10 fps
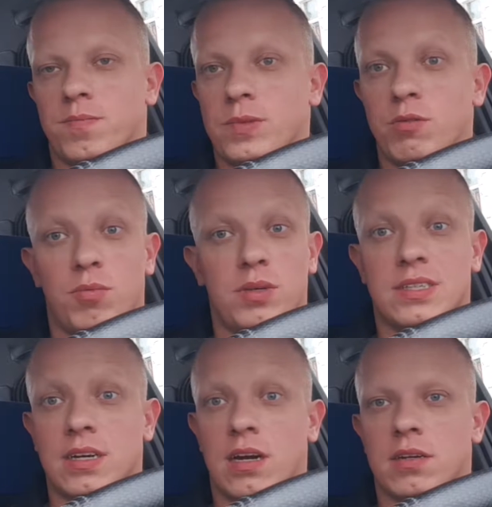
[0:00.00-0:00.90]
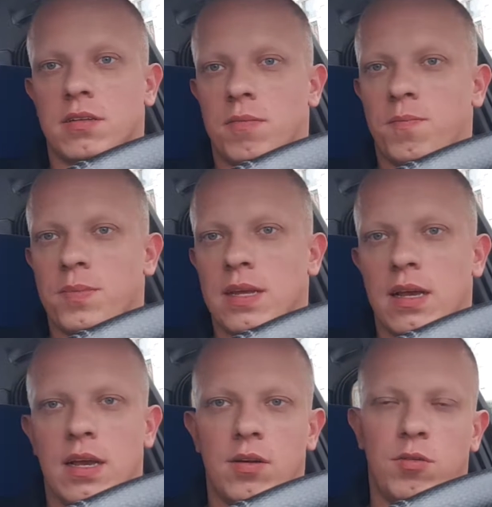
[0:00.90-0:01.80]
You will be stuck.
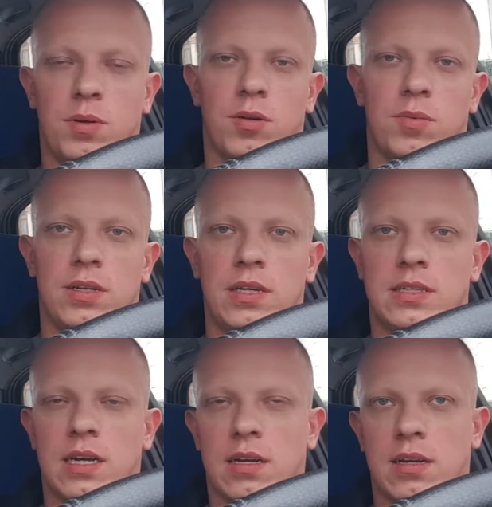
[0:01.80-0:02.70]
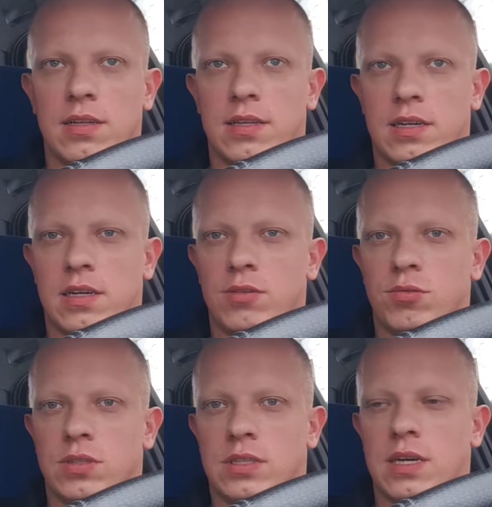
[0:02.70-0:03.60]
You will be completely stuck, and they can
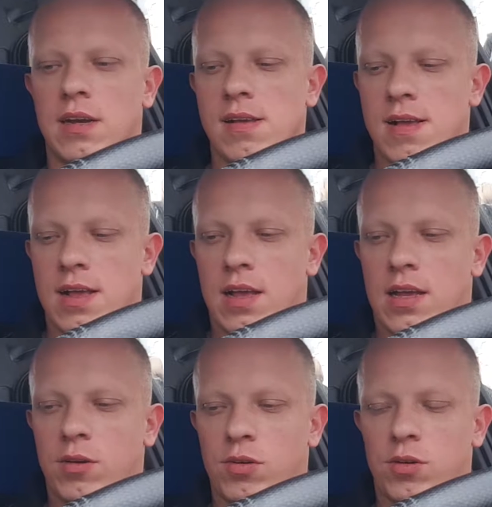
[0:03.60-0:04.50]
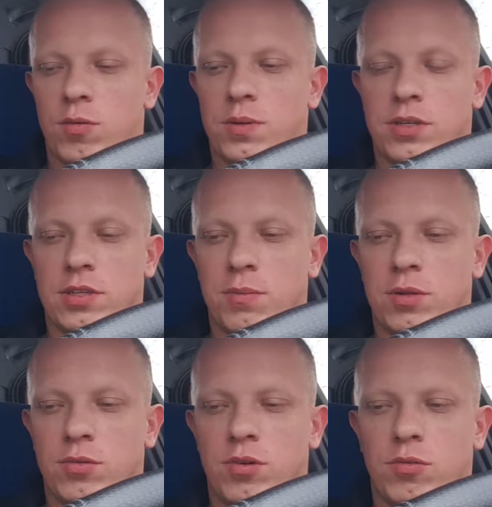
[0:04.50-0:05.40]
do this, yeah? You will be not
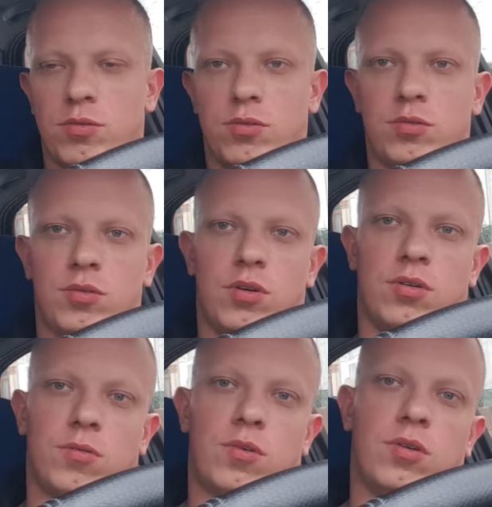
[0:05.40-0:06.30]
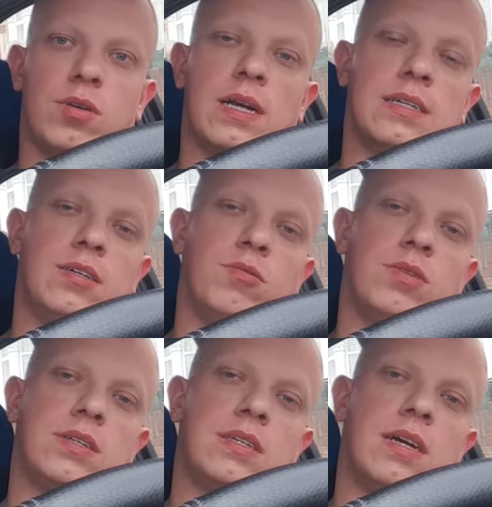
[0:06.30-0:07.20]
able to go to your work, and you
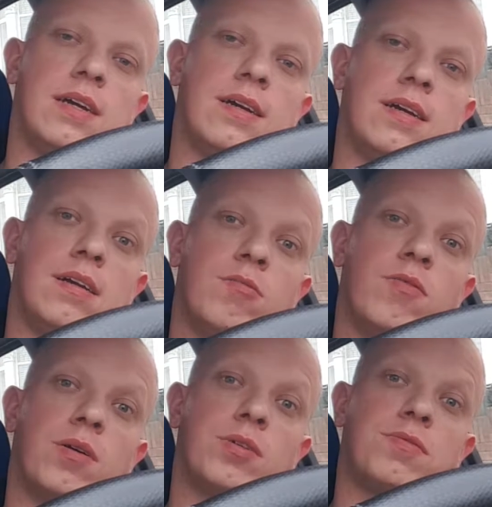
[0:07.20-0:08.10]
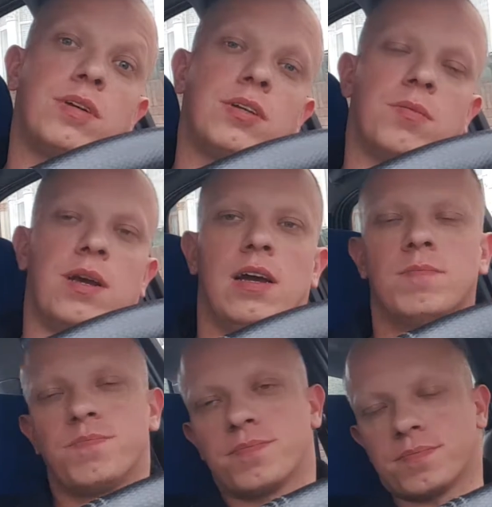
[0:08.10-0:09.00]
will stay without a freedom, yeah?